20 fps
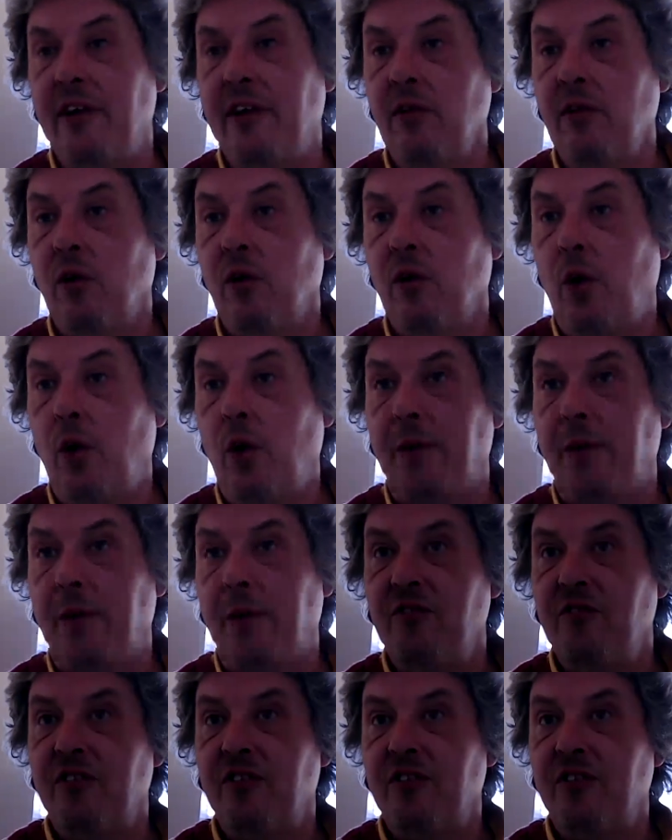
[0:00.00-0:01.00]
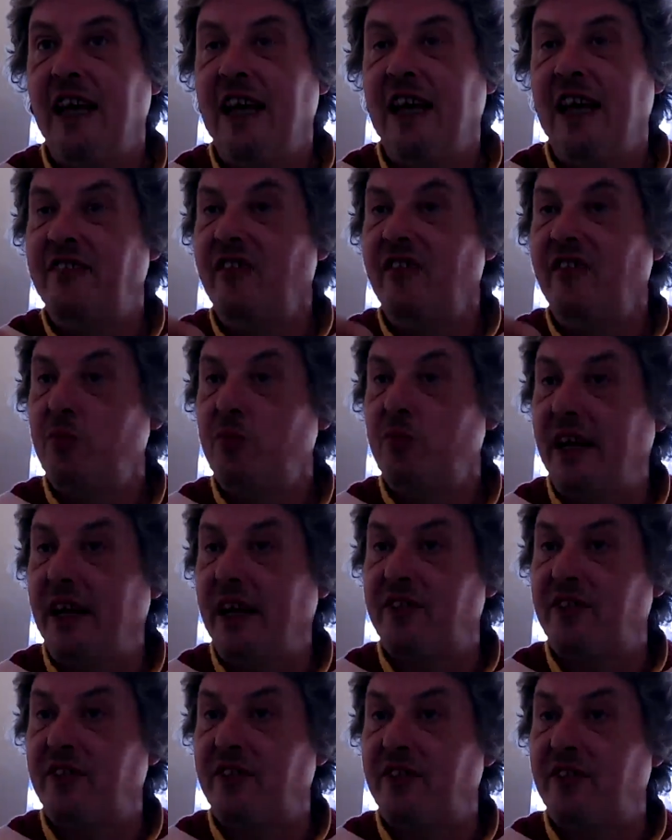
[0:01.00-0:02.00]
This idea of war
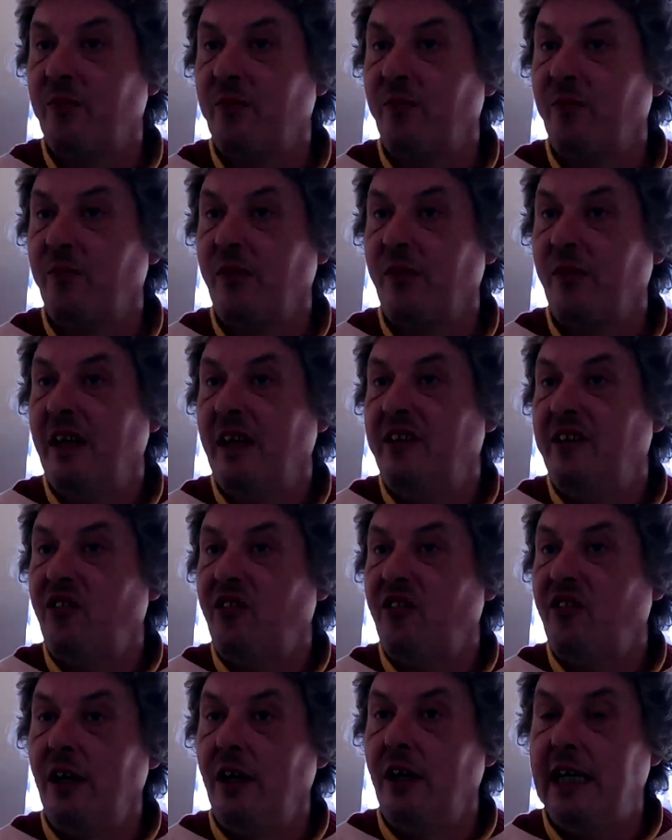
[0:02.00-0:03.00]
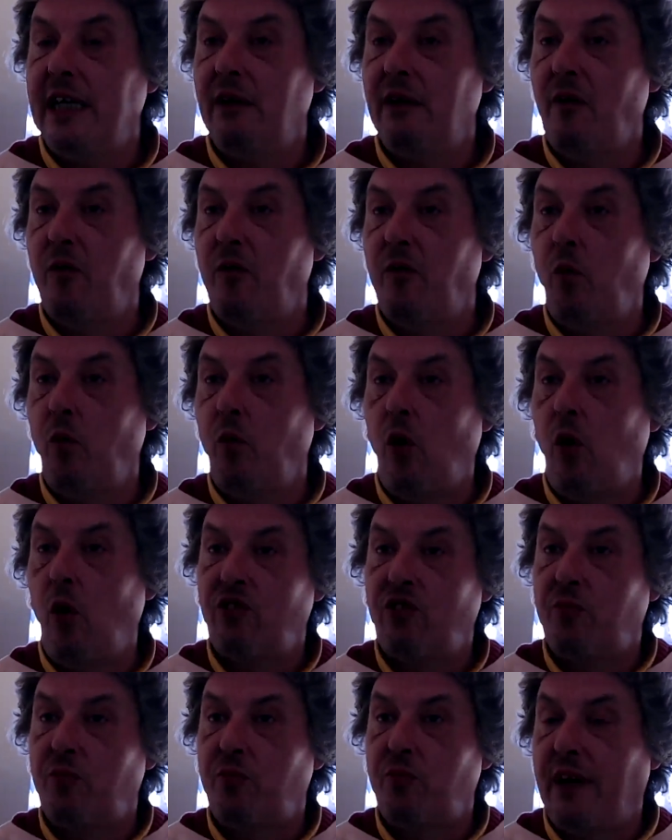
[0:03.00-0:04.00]
spreads, and because it's so
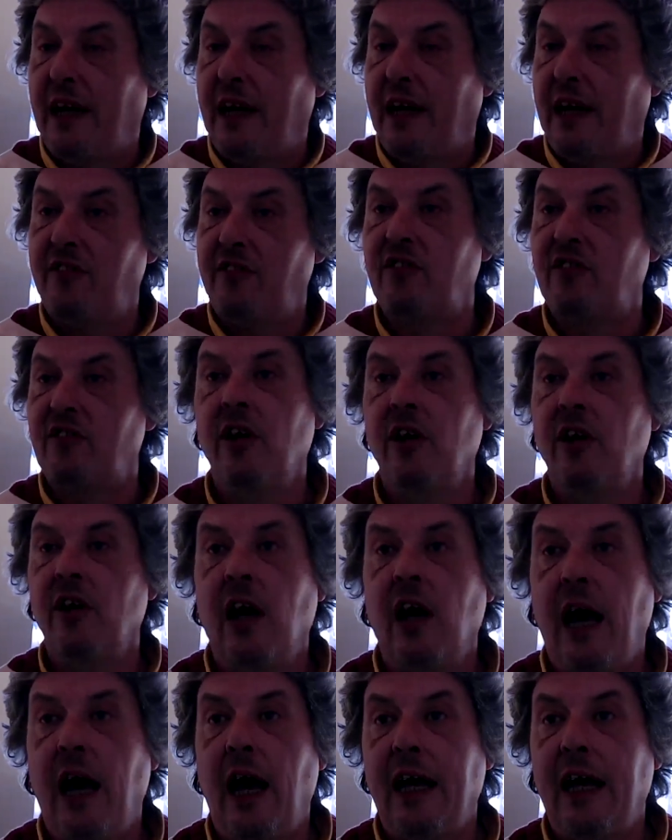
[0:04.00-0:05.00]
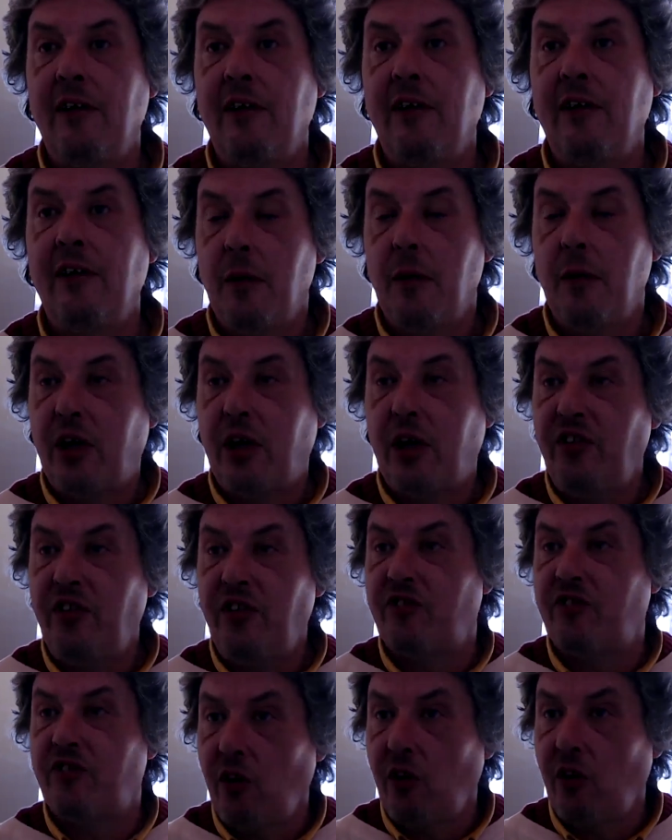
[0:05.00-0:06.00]
successful to start with,
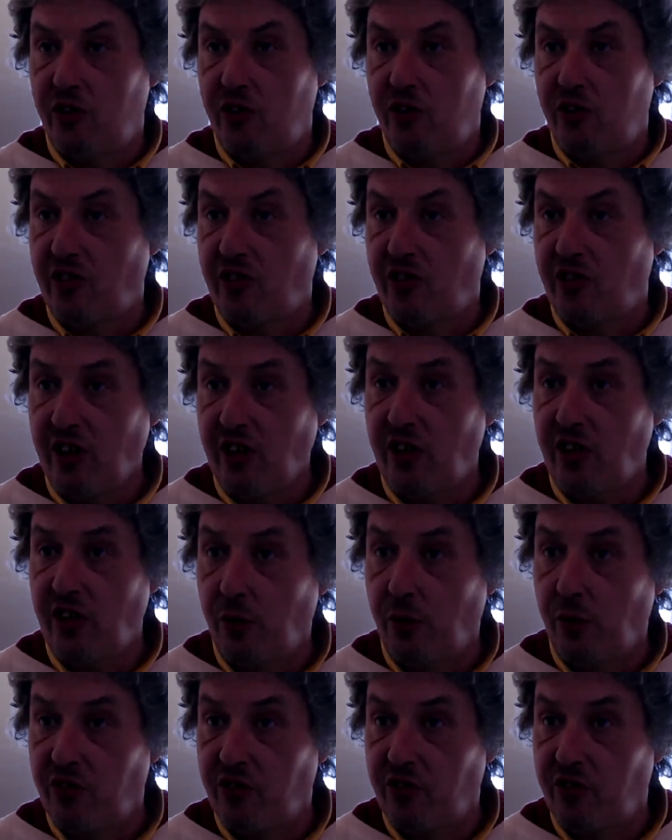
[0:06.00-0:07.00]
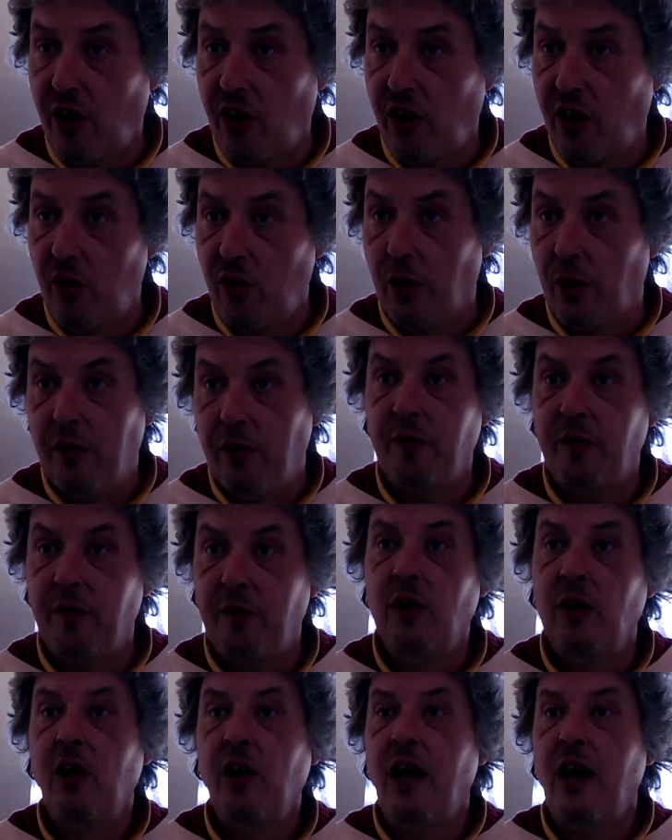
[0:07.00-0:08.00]
everyone else starts to join in,
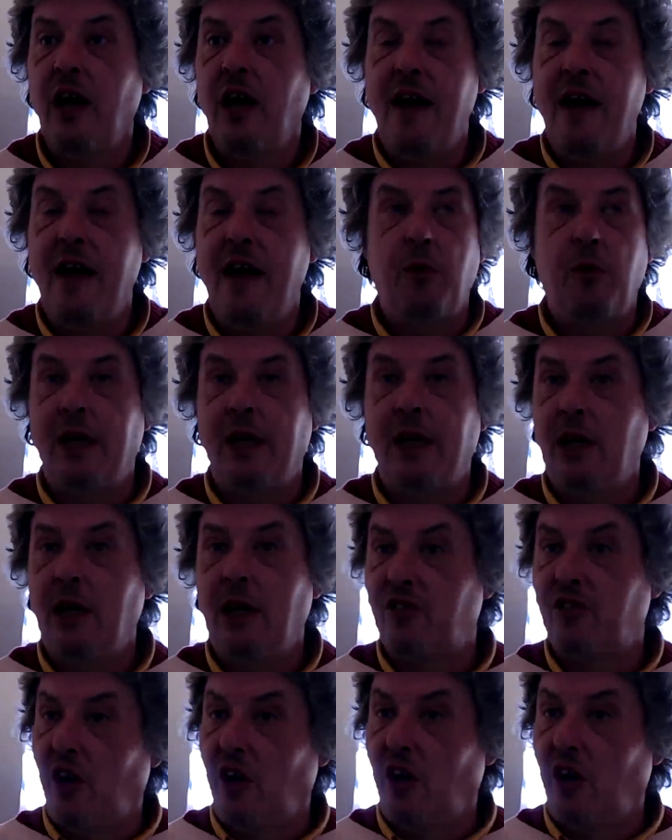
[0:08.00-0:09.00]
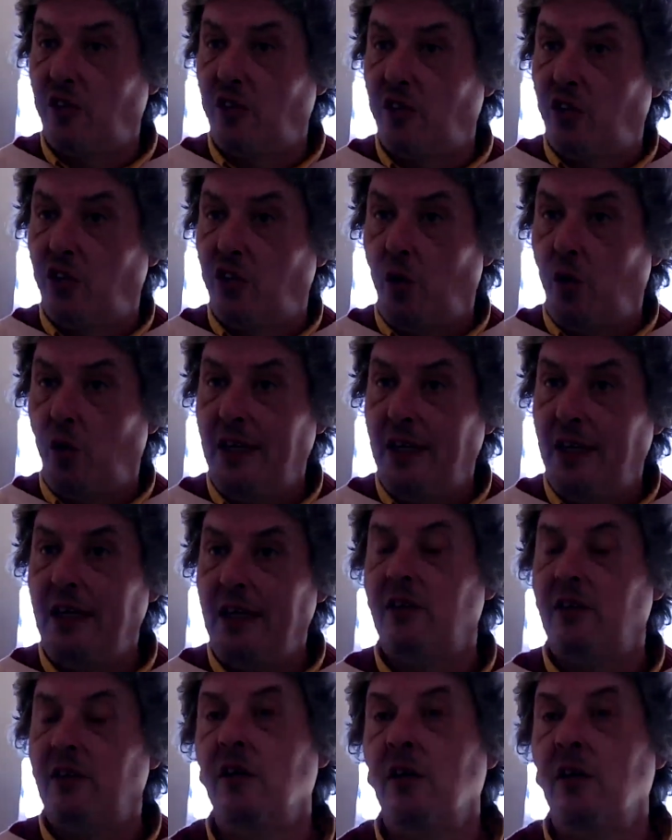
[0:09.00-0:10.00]
and everyone becomes like
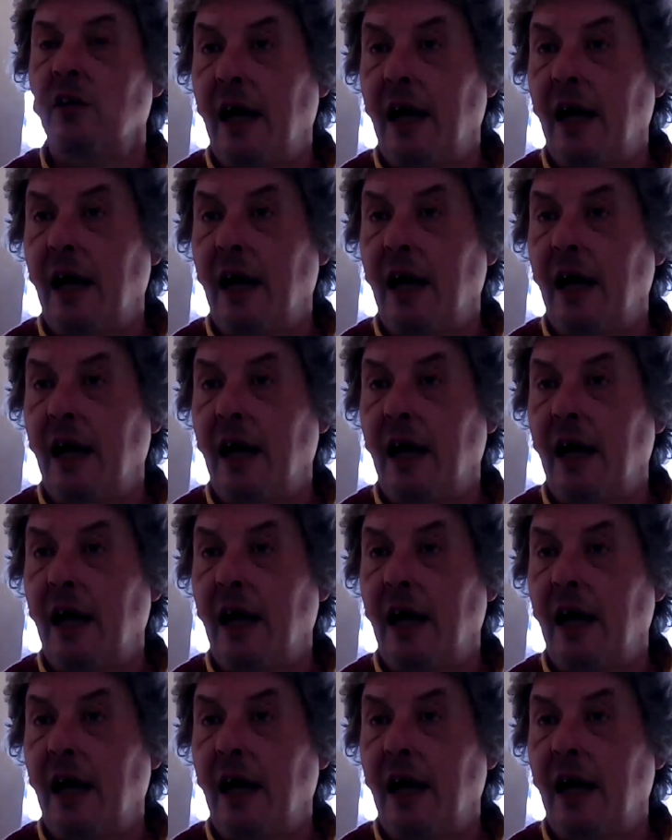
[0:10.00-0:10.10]
warlike,